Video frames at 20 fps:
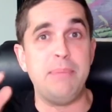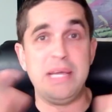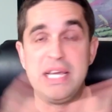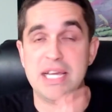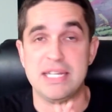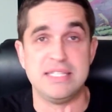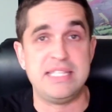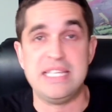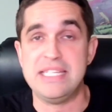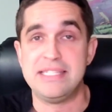
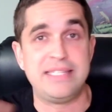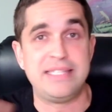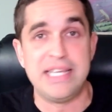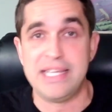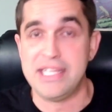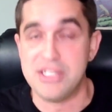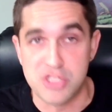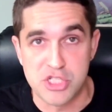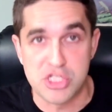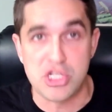because these
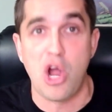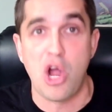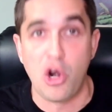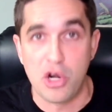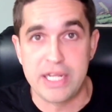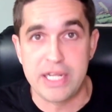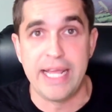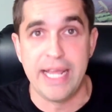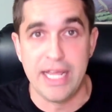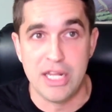deals are
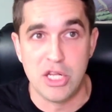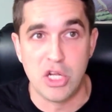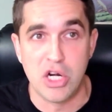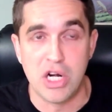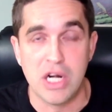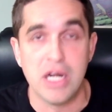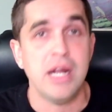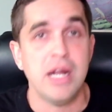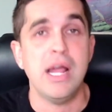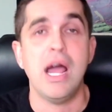
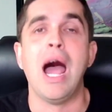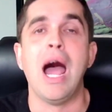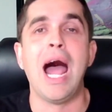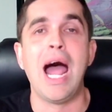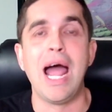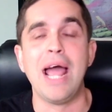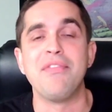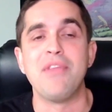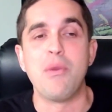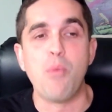killer
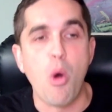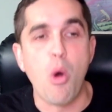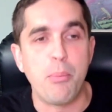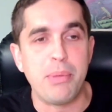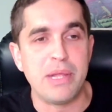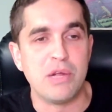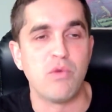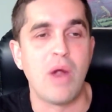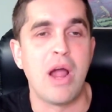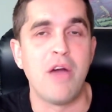uh, and they won't
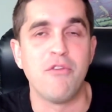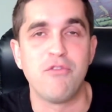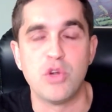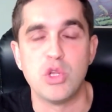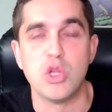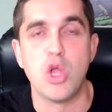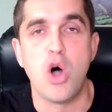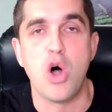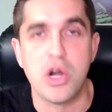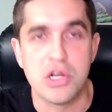be around for
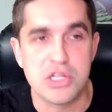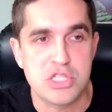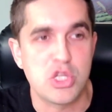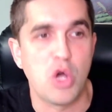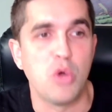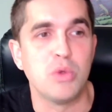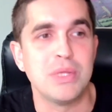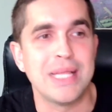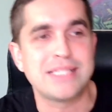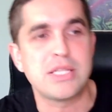long.
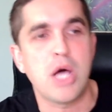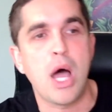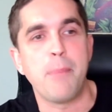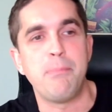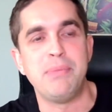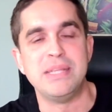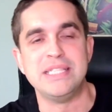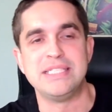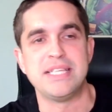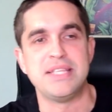So let's
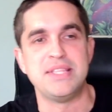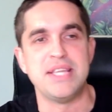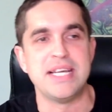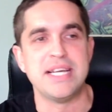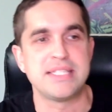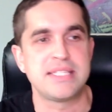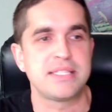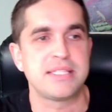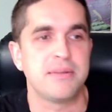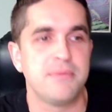hop into
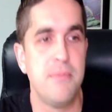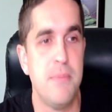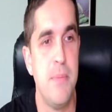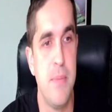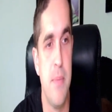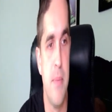this. All